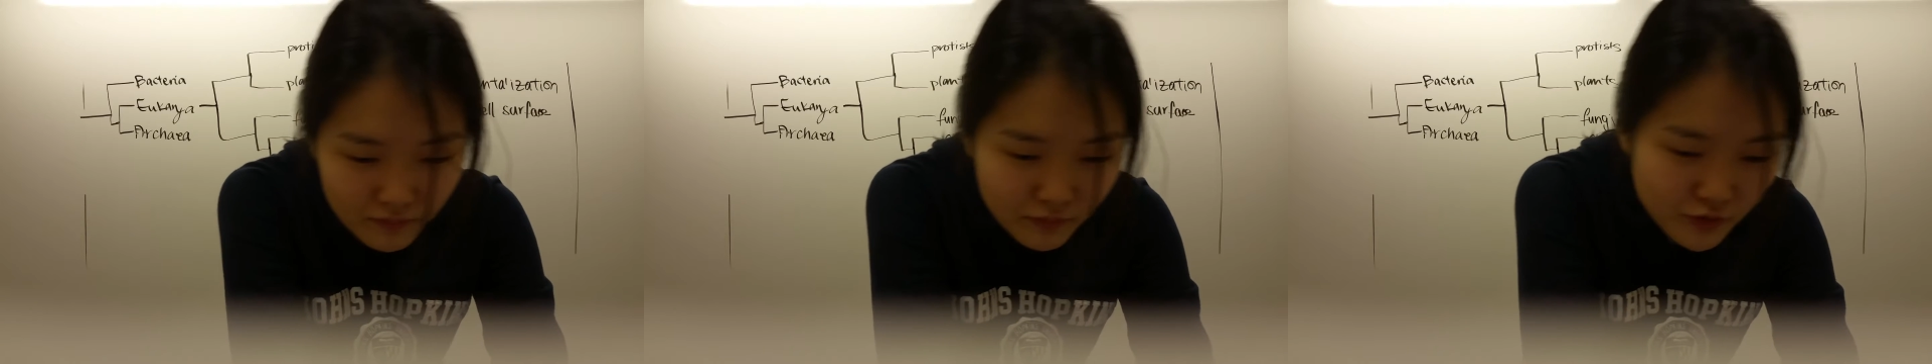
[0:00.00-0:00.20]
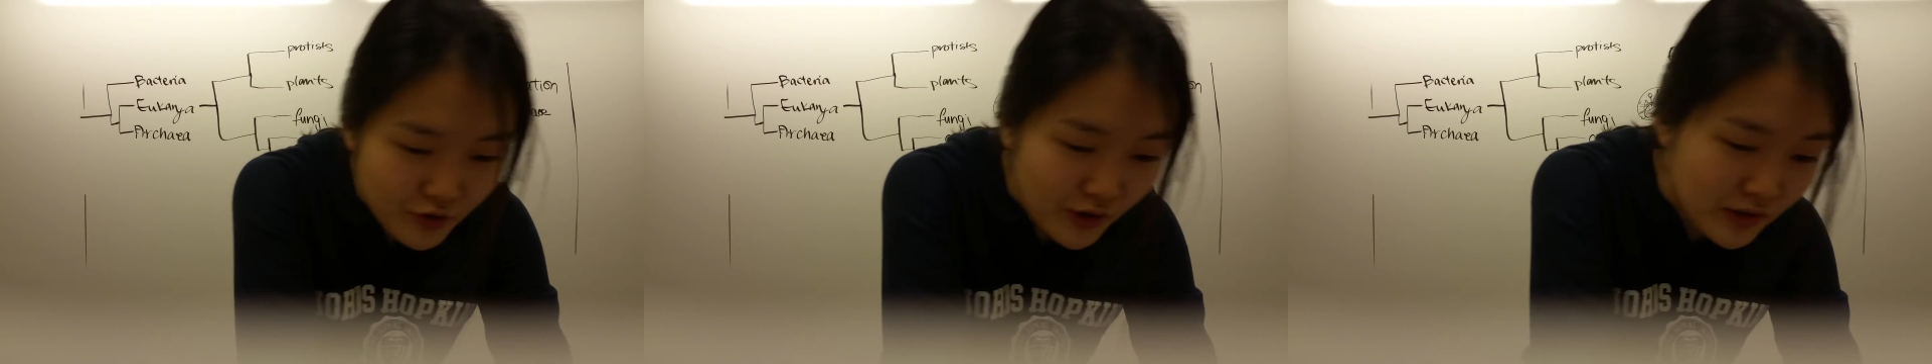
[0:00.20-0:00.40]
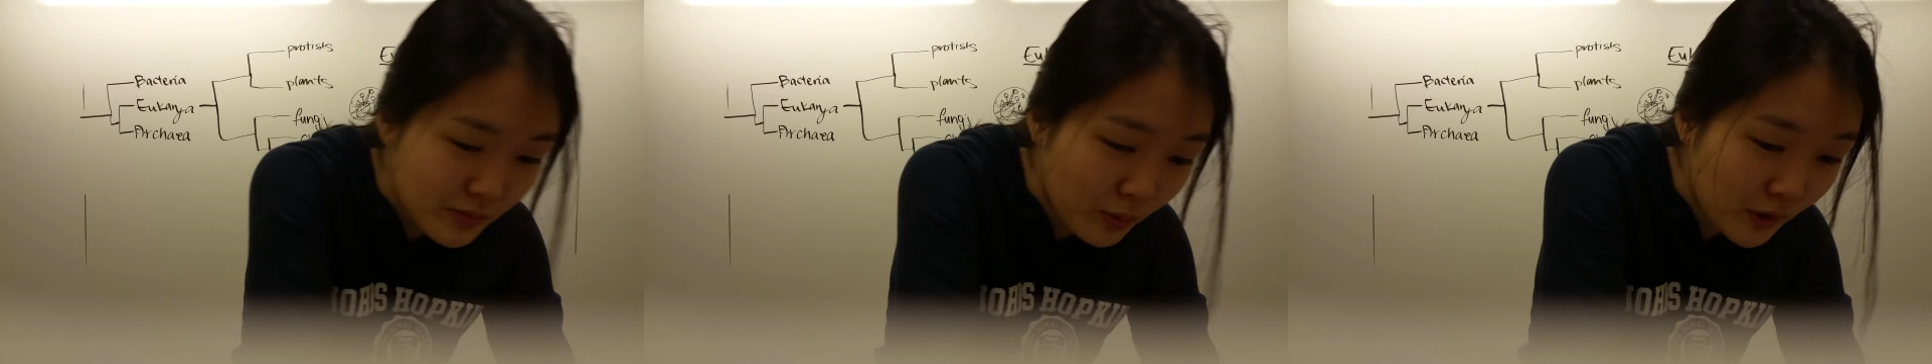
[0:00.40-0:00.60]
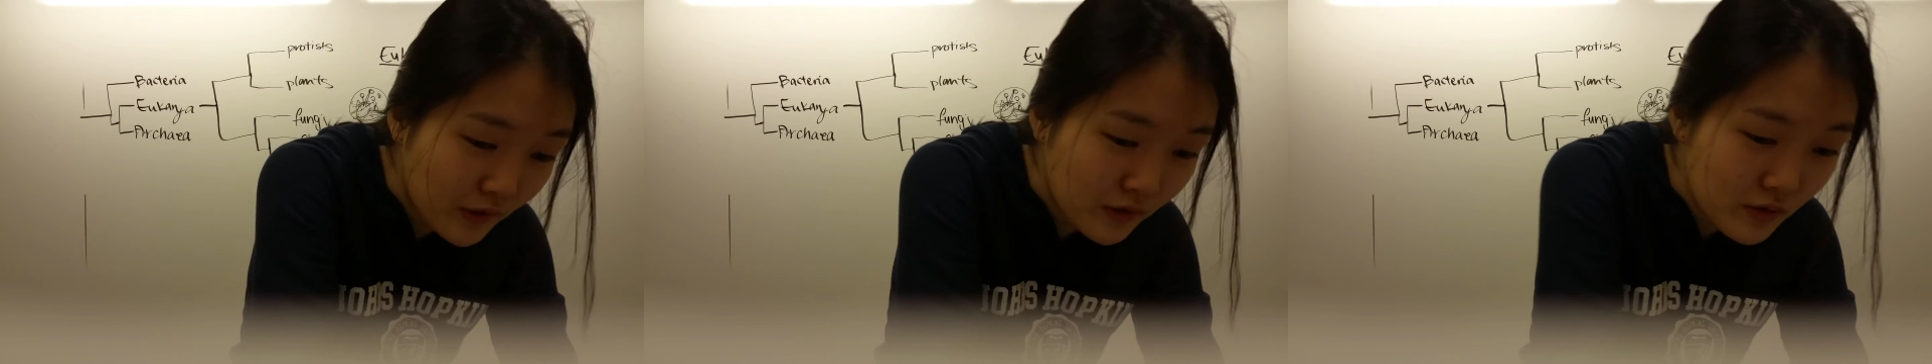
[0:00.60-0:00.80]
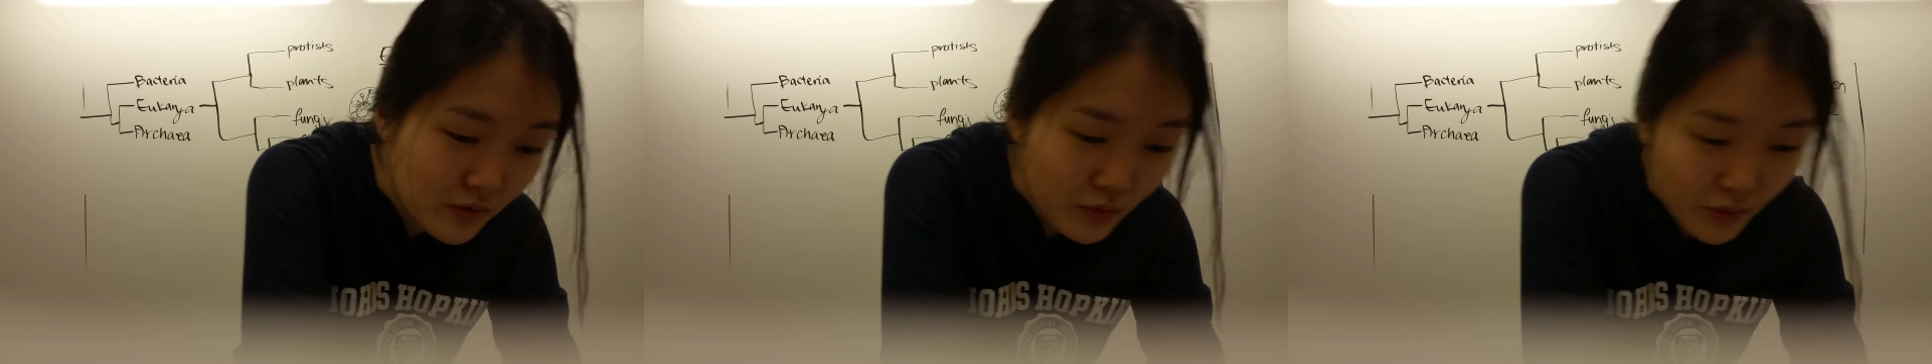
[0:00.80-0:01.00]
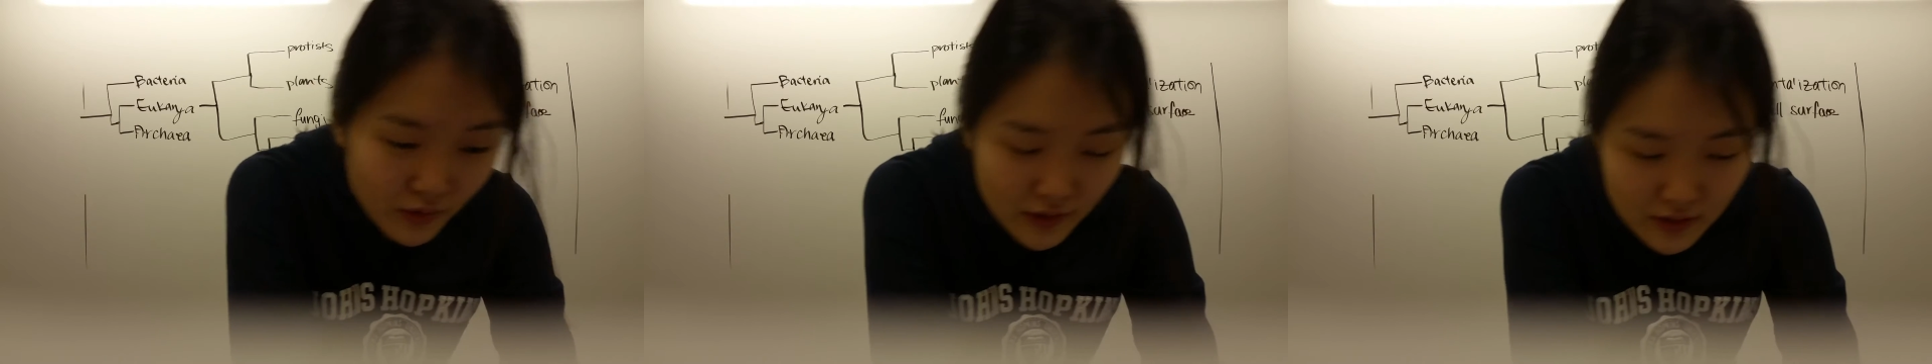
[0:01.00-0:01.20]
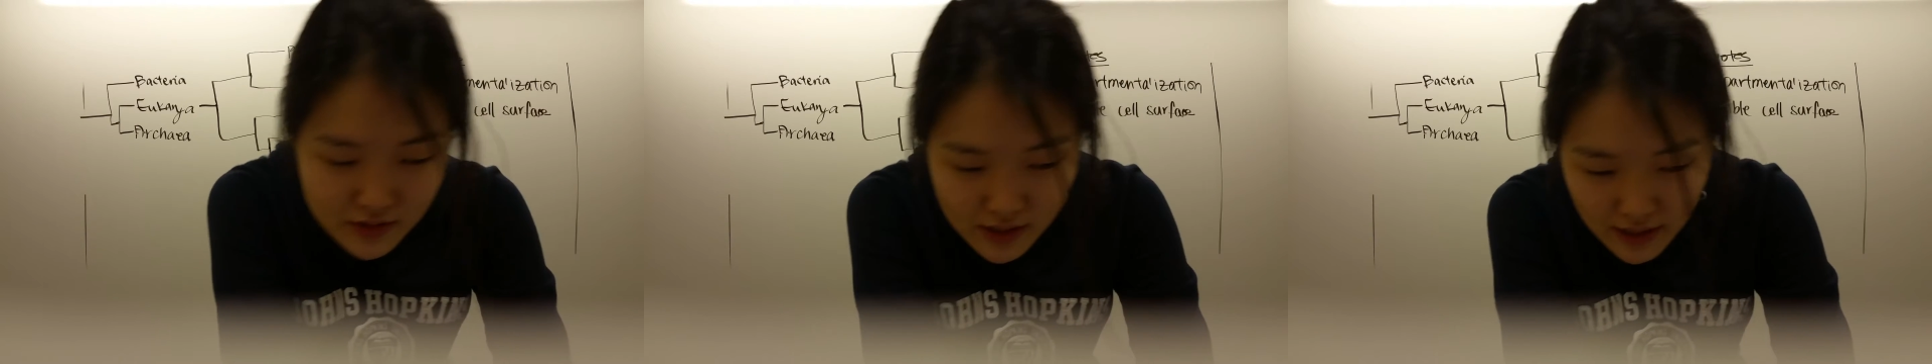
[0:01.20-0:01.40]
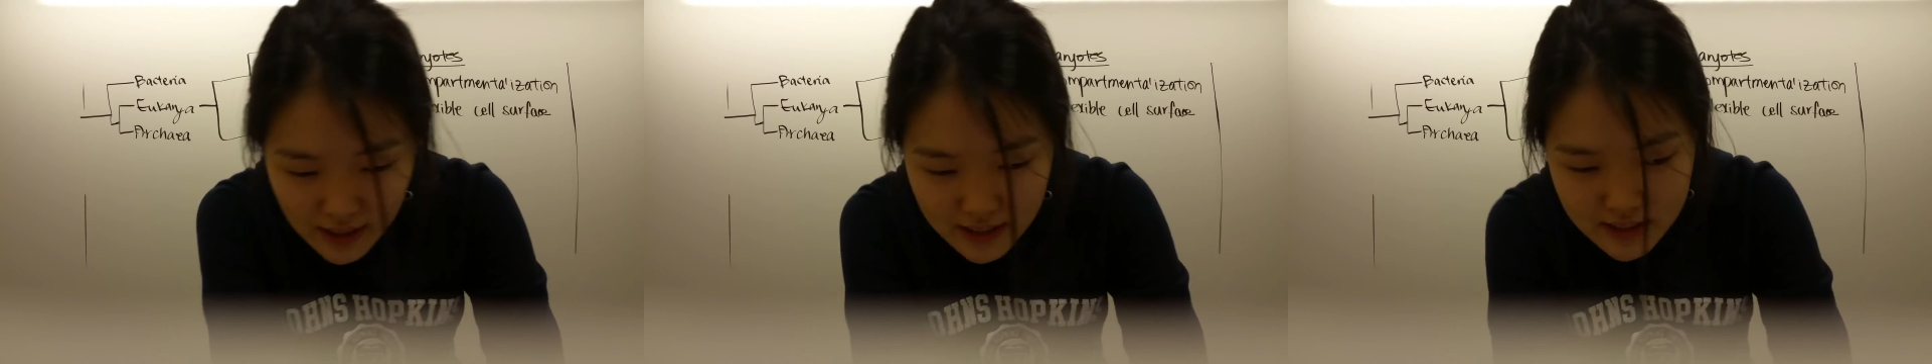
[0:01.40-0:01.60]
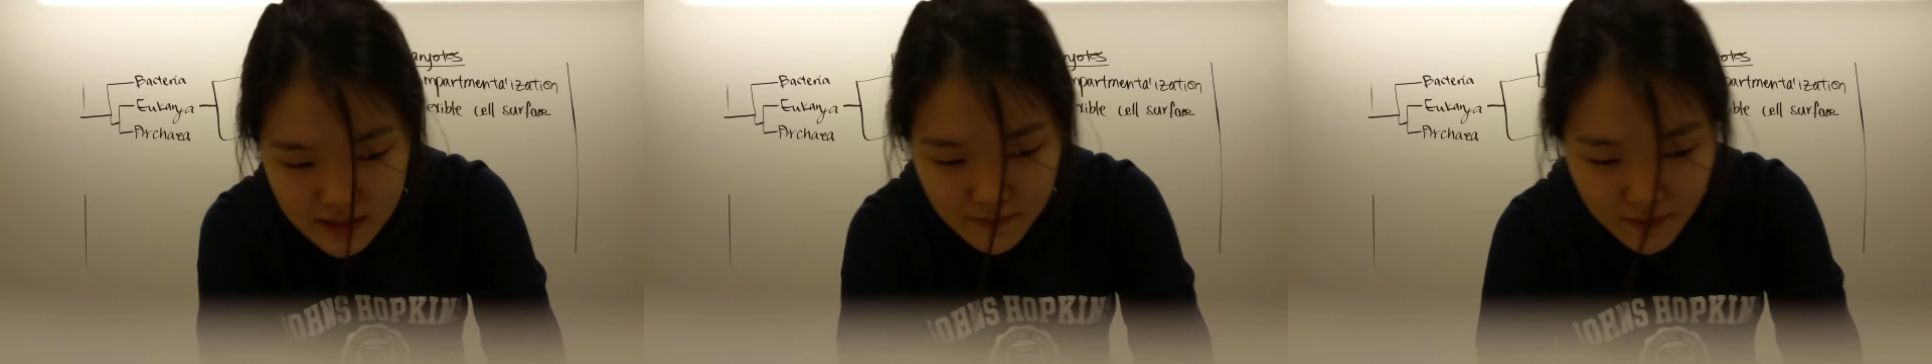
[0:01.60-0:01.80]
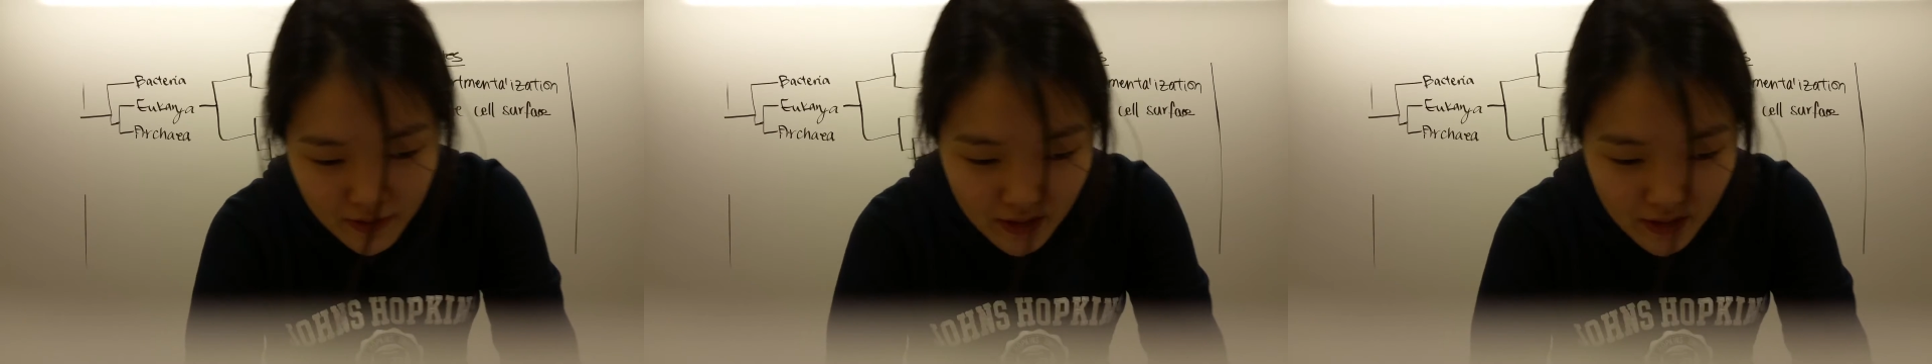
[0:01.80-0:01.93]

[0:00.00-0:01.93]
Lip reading: transporting those organelles, I guess.